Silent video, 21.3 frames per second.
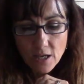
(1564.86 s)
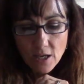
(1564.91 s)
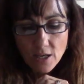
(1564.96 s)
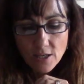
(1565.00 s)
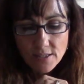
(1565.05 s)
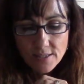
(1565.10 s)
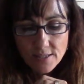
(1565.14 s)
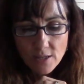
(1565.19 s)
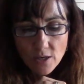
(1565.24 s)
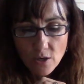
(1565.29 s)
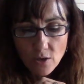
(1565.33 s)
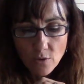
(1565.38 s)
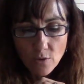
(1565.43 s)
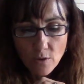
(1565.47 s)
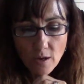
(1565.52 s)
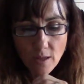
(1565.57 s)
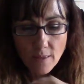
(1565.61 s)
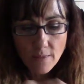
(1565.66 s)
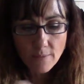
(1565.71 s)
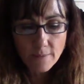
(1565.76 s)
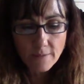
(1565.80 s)
So
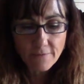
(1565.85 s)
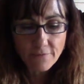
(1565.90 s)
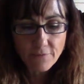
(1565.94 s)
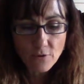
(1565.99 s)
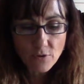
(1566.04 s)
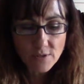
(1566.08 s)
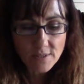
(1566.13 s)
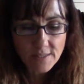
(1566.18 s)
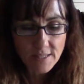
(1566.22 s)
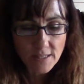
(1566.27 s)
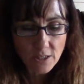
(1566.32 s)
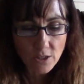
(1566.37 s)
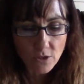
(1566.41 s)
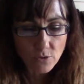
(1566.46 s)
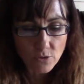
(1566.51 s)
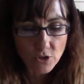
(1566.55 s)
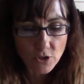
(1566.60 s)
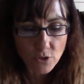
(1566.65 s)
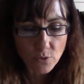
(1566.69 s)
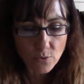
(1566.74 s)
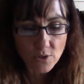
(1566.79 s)
the first thing you
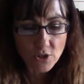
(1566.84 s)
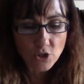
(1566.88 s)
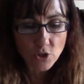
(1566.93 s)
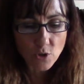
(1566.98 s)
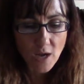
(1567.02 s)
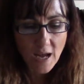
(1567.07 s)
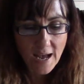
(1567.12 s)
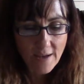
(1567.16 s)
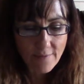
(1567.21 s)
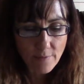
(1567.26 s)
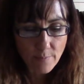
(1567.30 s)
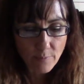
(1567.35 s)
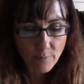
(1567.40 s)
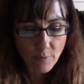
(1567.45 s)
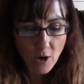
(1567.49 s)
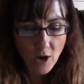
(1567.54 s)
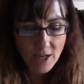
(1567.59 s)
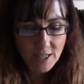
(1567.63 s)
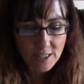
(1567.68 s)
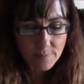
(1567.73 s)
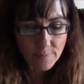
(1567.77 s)
do is you have a
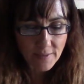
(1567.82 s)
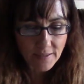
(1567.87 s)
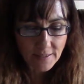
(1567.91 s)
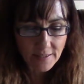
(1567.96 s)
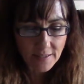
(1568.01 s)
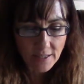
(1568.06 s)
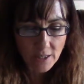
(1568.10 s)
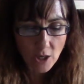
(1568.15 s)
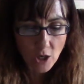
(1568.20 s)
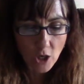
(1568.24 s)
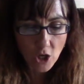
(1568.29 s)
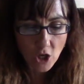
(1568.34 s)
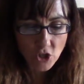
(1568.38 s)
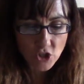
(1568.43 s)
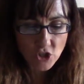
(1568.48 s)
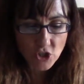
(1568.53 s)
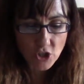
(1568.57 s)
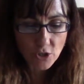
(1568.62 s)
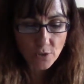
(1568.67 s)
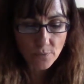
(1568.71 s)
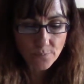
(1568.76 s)
prospect that
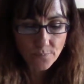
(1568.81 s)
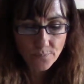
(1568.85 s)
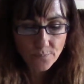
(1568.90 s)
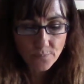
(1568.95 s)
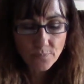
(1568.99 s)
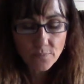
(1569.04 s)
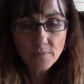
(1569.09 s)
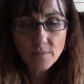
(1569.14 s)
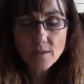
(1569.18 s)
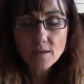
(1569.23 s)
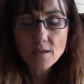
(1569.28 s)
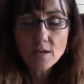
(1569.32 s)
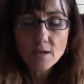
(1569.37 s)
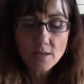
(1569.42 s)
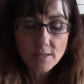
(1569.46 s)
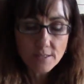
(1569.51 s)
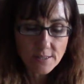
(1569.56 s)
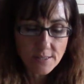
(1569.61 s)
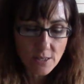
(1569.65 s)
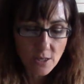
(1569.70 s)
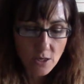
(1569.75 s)
calls you.
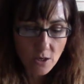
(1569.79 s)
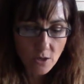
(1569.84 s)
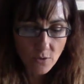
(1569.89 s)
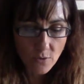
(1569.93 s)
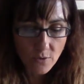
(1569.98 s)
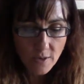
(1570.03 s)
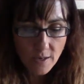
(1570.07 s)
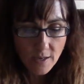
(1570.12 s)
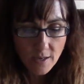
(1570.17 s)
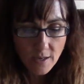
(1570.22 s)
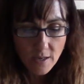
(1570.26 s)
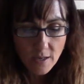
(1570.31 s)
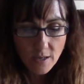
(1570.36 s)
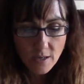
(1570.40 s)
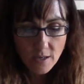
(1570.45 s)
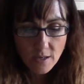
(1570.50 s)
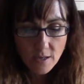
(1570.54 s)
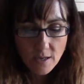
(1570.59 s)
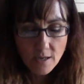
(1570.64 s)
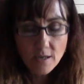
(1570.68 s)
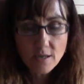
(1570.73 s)
So
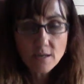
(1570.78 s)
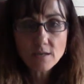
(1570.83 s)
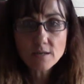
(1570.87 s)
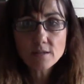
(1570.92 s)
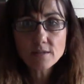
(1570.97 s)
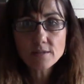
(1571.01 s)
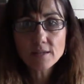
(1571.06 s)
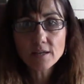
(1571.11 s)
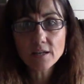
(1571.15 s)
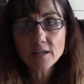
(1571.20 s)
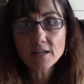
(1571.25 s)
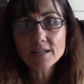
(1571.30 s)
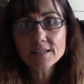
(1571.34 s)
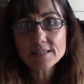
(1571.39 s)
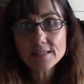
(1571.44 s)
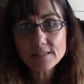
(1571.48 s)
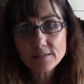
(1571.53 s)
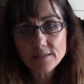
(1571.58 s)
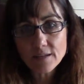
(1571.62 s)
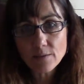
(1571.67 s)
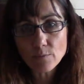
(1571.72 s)

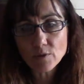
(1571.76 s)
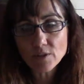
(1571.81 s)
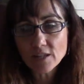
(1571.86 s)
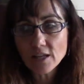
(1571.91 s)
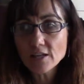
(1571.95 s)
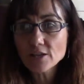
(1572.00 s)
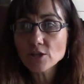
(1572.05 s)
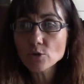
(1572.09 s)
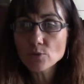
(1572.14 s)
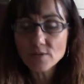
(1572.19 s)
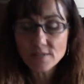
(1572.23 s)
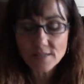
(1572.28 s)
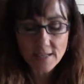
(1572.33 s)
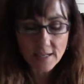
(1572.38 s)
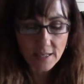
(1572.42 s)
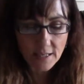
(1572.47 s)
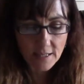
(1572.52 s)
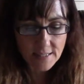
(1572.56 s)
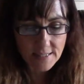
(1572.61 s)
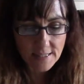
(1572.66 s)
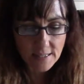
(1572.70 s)
what they do is they're
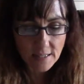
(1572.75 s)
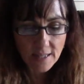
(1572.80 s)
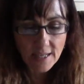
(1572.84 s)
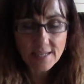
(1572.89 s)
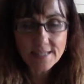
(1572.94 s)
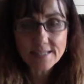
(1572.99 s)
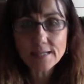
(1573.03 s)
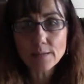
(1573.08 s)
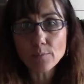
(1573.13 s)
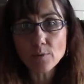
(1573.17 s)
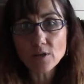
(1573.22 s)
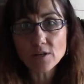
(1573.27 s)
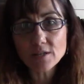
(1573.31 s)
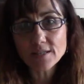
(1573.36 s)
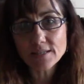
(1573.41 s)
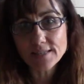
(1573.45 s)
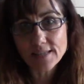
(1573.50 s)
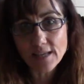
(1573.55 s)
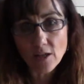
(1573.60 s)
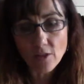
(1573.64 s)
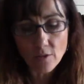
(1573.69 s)
going to select someone to
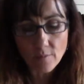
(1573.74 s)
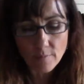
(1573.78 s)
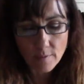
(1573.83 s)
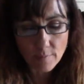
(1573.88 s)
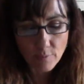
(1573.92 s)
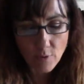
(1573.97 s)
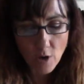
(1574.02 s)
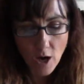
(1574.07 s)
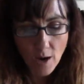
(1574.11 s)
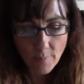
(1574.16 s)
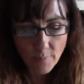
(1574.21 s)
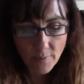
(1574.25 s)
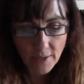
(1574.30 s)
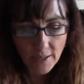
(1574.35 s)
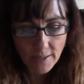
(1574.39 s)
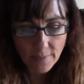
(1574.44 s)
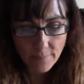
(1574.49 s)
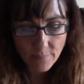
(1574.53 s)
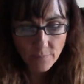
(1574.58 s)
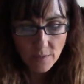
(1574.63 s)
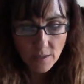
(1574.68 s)
sell them the
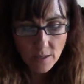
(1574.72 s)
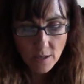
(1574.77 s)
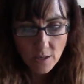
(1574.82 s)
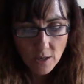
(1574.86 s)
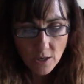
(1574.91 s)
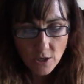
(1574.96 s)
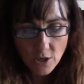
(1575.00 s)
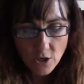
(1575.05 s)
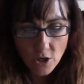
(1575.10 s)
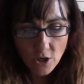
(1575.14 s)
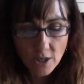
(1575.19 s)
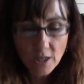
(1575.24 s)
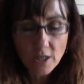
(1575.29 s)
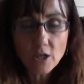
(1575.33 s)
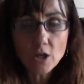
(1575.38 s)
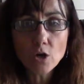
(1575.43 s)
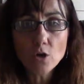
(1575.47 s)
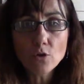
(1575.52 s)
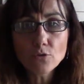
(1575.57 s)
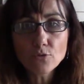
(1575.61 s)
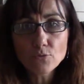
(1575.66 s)
property. You're going to
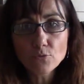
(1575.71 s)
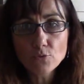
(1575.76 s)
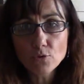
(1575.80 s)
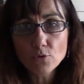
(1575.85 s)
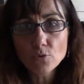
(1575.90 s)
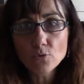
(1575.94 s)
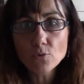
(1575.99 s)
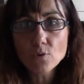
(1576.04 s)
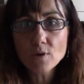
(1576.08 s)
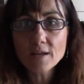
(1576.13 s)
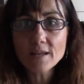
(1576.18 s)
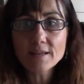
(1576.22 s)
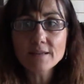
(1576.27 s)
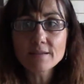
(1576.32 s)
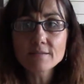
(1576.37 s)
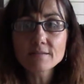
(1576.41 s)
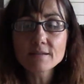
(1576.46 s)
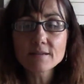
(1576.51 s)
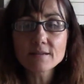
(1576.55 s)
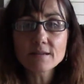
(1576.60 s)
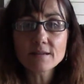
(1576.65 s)
go through
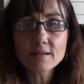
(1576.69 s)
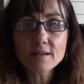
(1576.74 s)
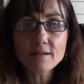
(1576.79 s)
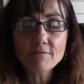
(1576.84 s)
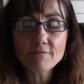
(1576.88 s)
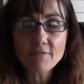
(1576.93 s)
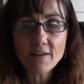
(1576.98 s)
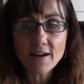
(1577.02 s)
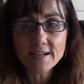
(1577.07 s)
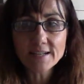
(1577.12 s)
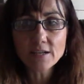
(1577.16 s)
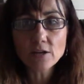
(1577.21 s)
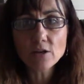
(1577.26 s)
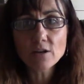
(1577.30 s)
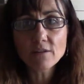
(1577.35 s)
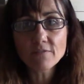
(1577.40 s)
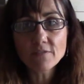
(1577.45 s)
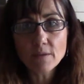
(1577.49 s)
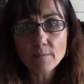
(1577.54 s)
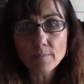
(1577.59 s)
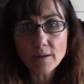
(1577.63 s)
and find out
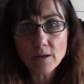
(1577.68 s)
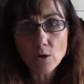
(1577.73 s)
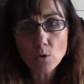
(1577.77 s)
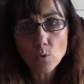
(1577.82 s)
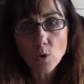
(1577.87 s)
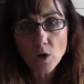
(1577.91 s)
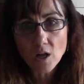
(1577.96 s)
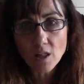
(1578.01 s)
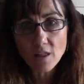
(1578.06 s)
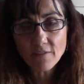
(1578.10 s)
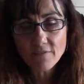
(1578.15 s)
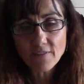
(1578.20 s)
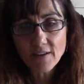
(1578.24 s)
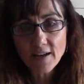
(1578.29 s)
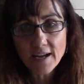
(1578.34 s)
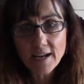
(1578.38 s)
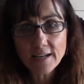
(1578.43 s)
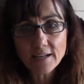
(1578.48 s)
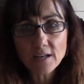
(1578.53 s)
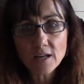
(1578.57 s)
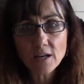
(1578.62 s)
if they've been
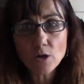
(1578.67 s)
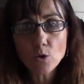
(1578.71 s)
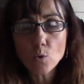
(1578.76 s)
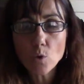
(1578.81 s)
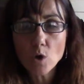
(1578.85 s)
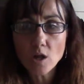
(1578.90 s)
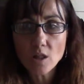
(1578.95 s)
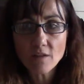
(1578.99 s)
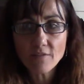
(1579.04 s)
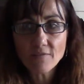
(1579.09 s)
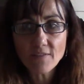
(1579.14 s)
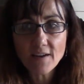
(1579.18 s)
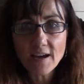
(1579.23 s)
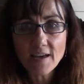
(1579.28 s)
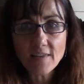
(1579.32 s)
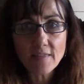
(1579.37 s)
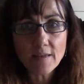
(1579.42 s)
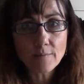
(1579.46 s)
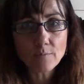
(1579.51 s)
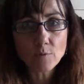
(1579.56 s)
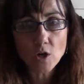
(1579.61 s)
qualified and qualify
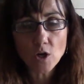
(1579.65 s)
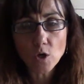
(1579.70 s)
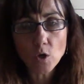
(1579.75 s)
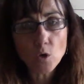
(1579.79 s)
them not